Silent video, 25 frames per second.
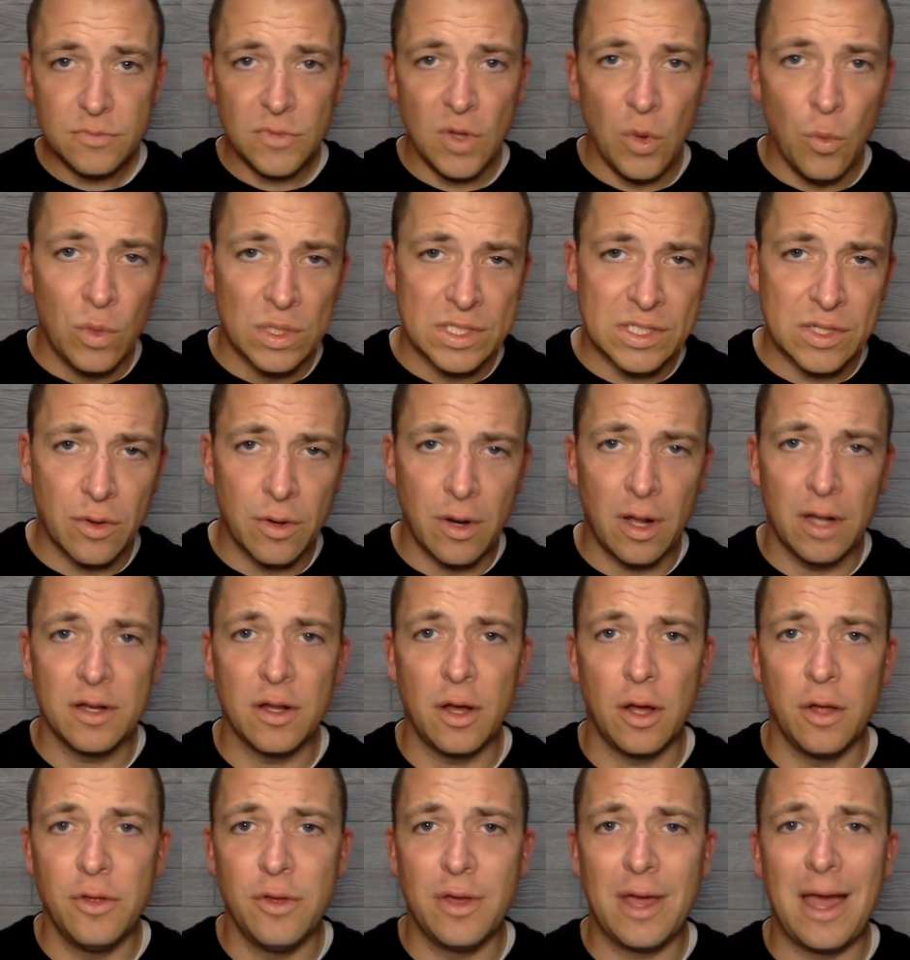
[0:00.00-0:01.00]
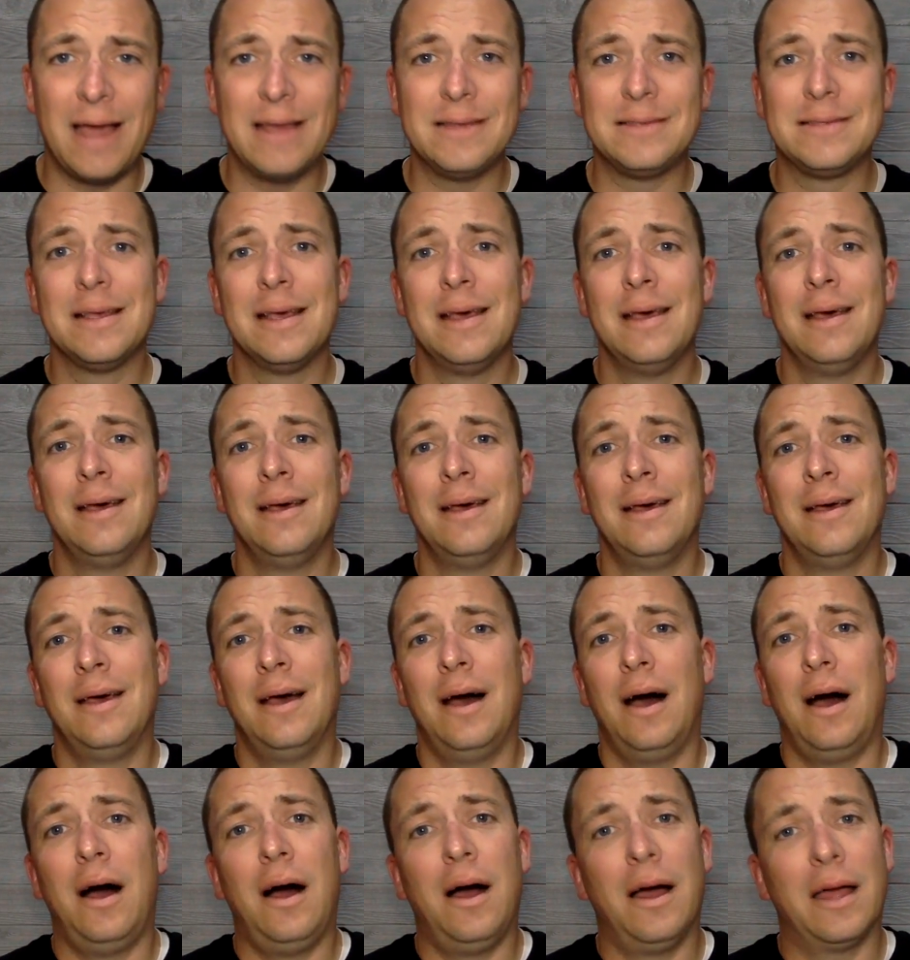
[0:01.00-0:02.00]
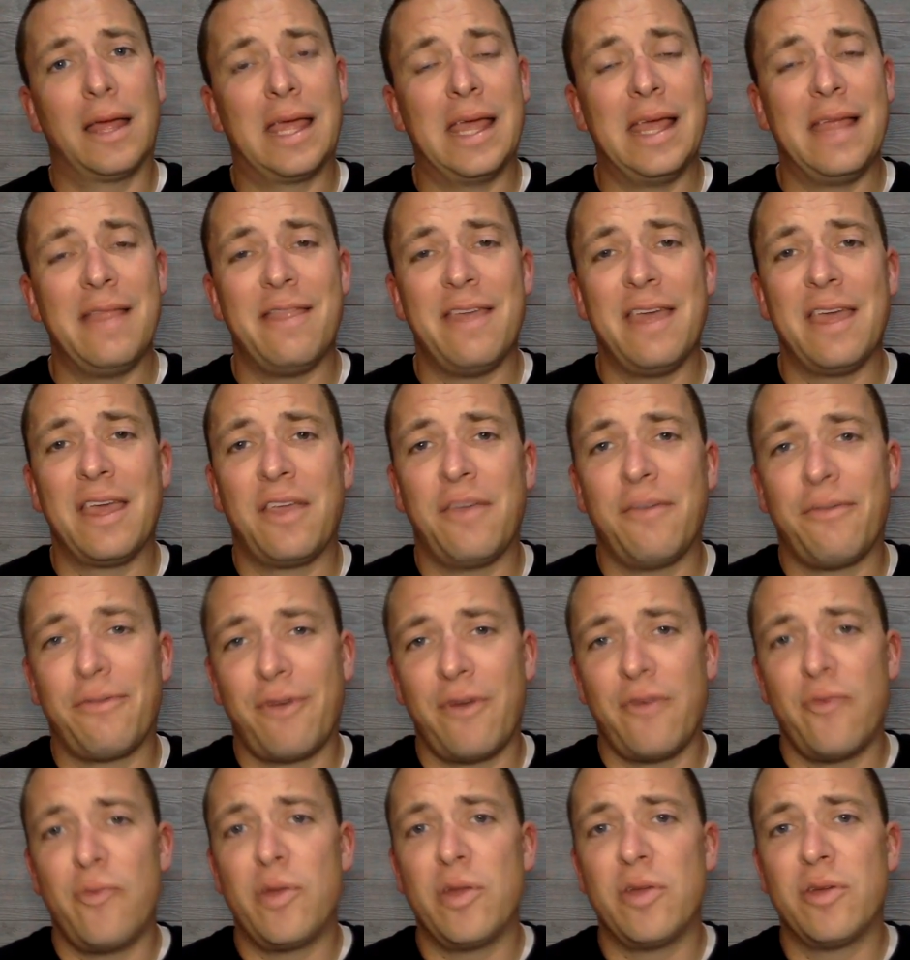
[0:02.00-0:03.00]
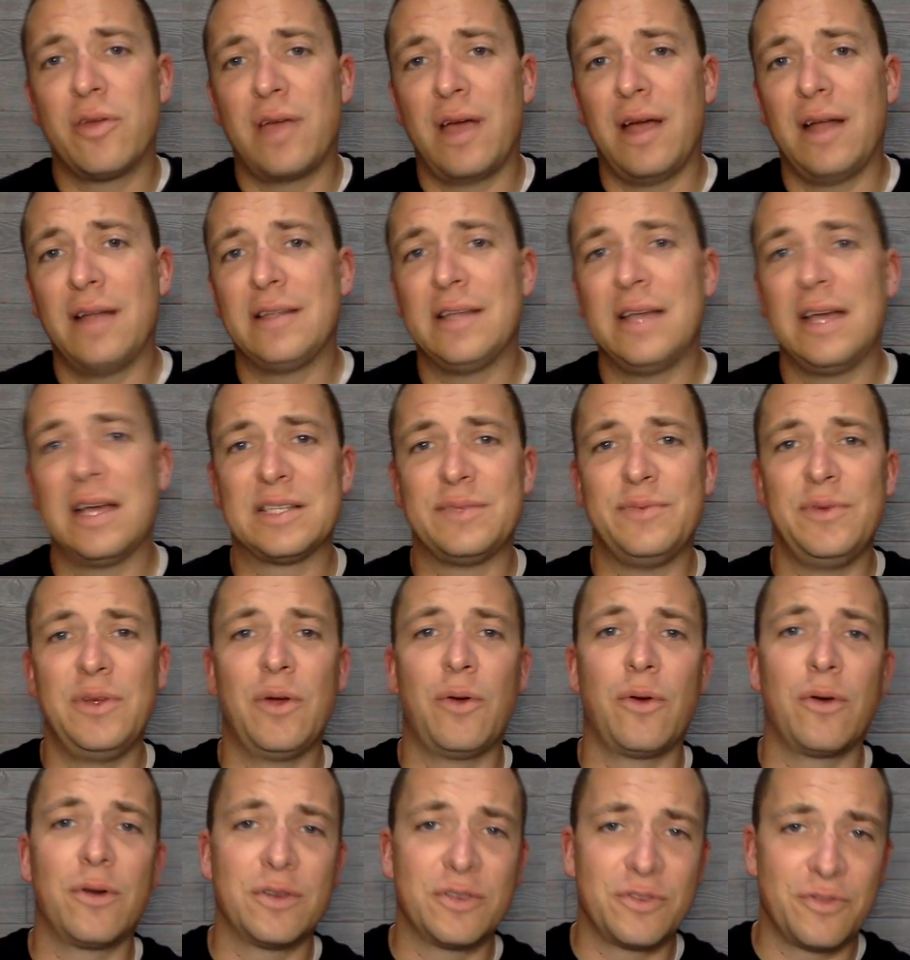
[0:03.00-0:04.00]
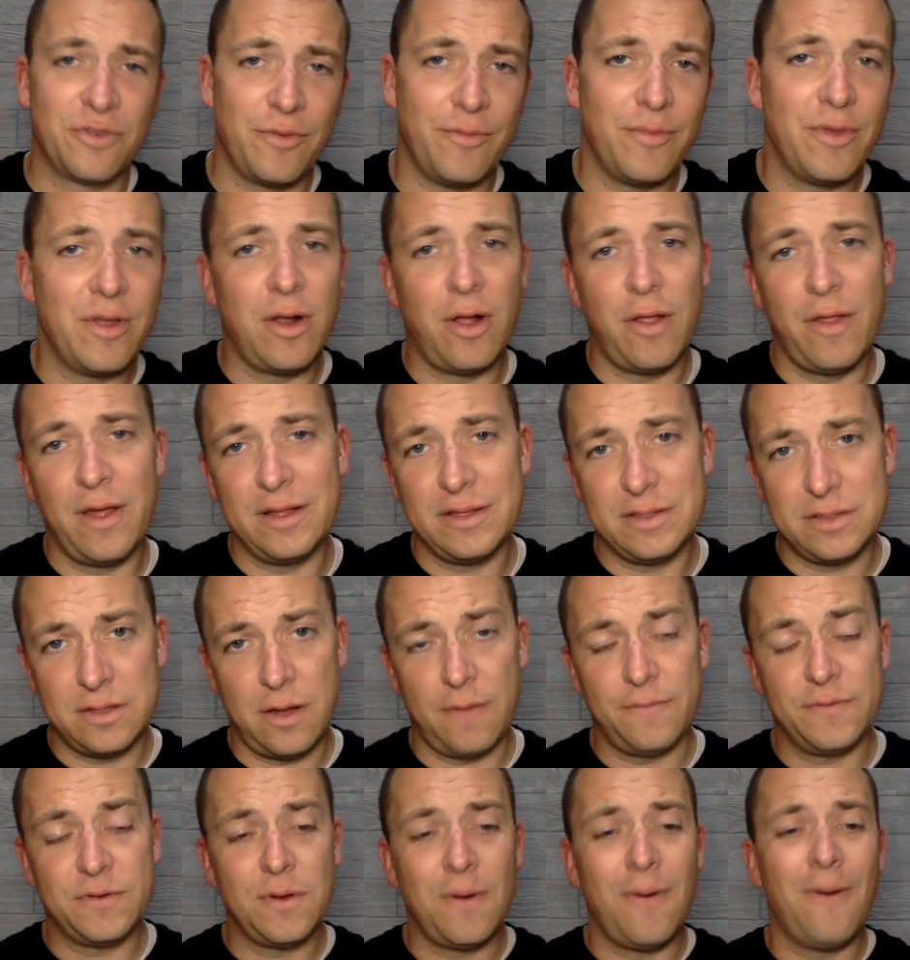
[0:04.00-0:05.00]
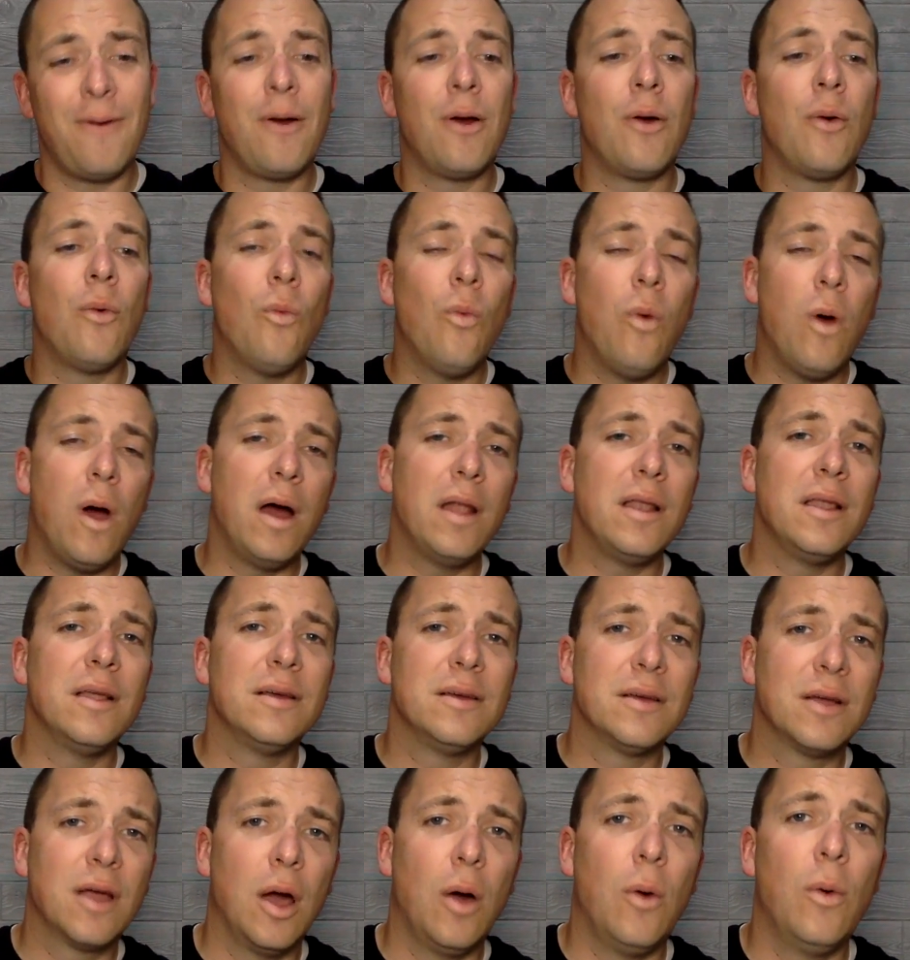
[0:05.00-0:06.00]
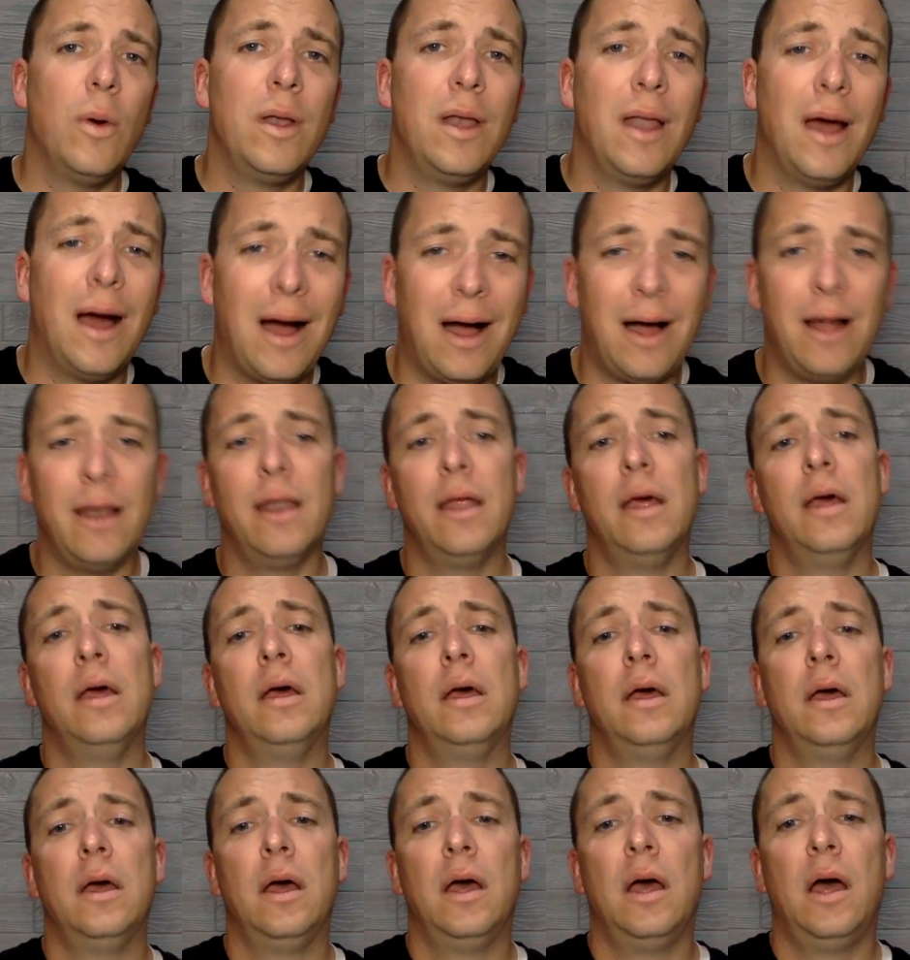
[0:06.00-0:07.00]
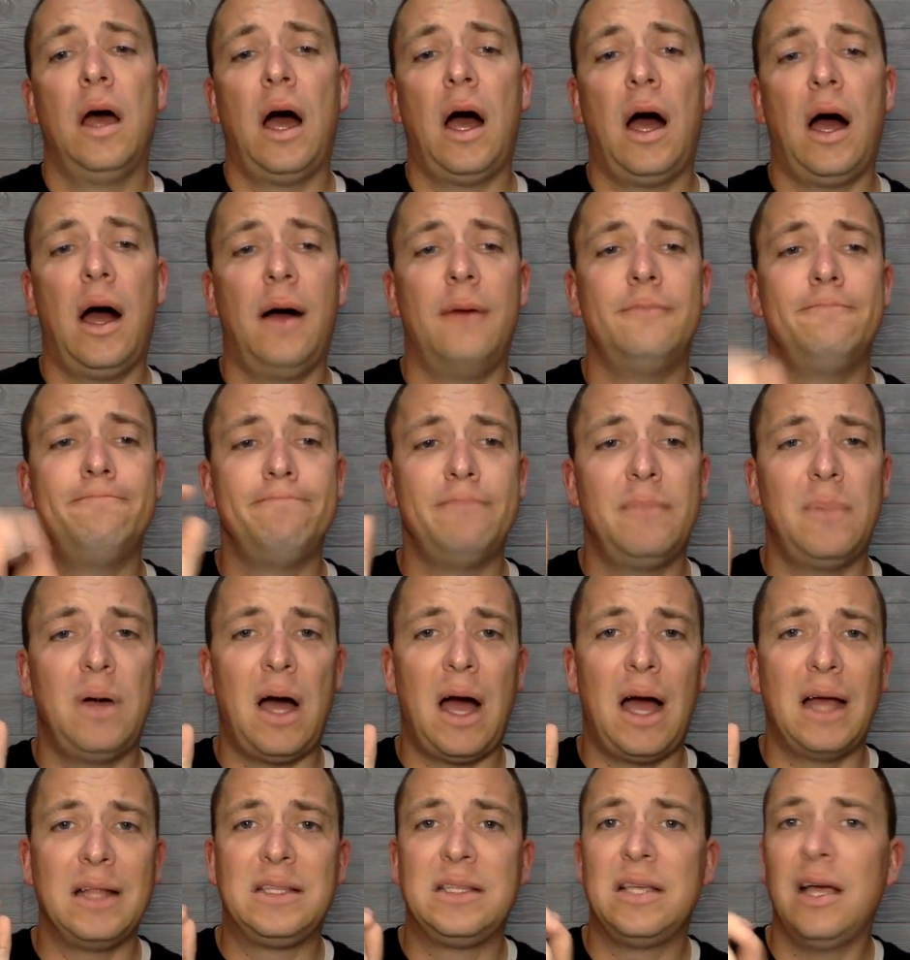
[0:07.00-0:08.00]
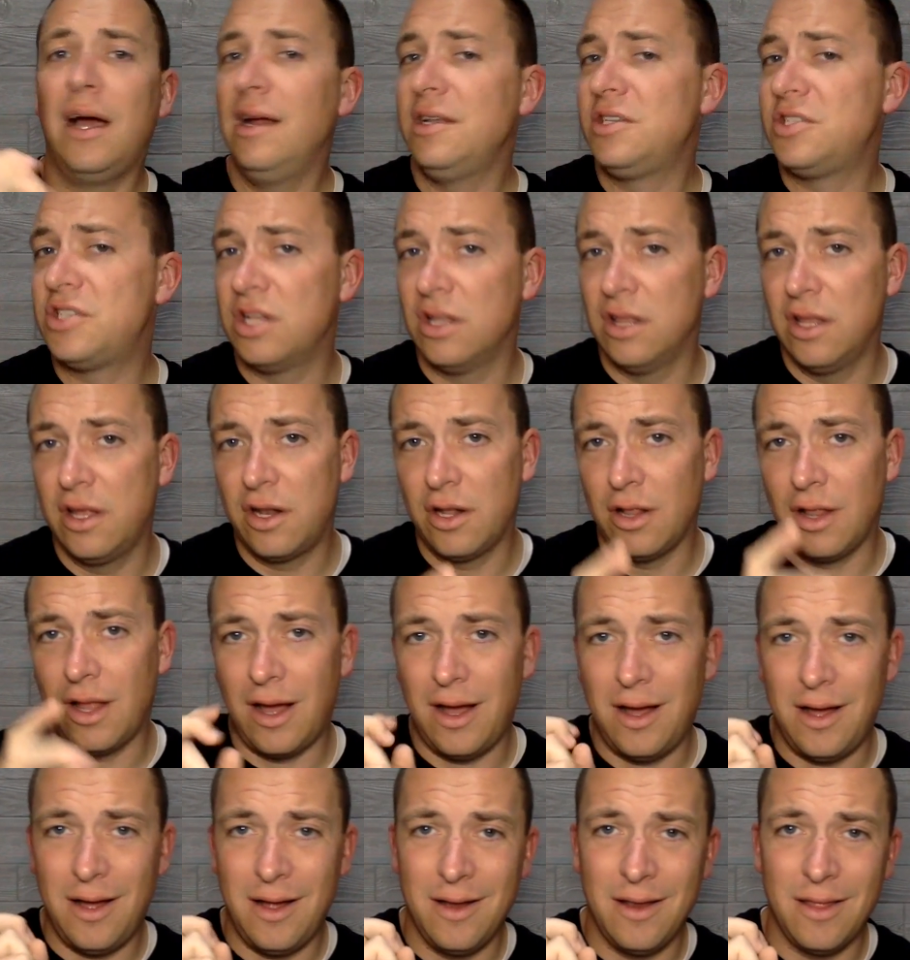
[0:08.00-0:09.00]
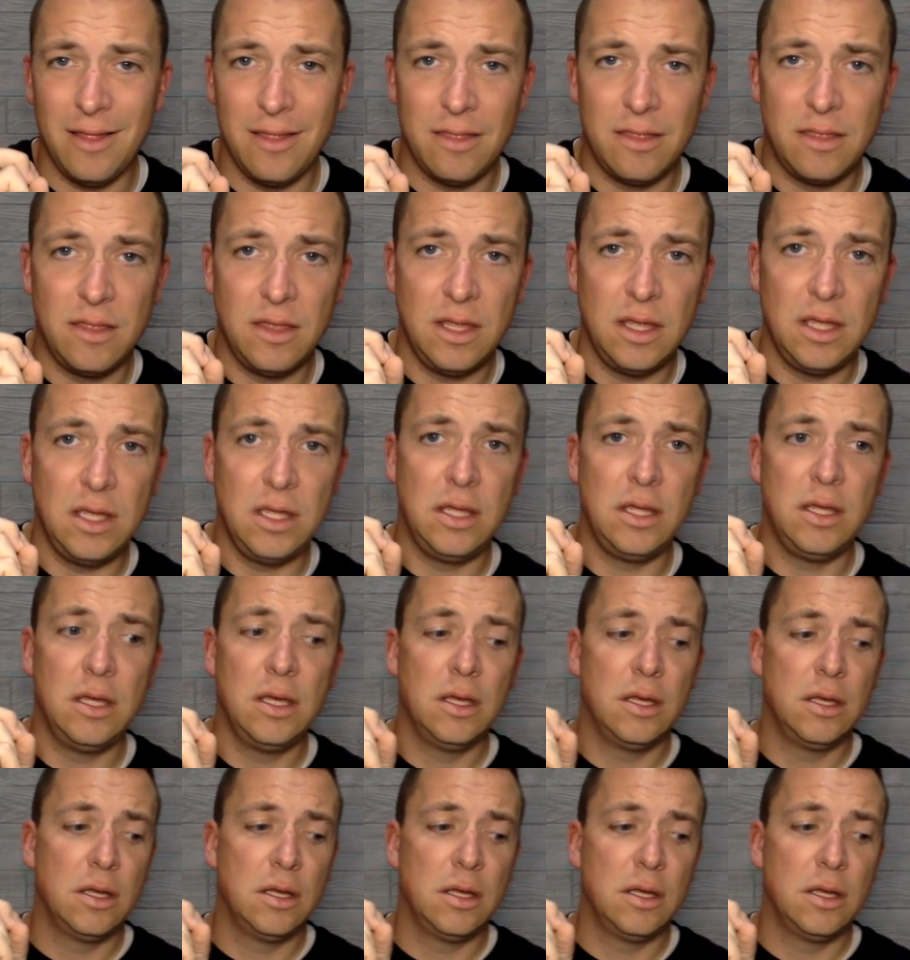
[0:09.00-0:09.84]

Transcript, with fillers: what's going on to all you guys? Uh, again, thank you for everybody who contacts me, orders from me, and all that stuff. So, what going on? Um, I touched a little on the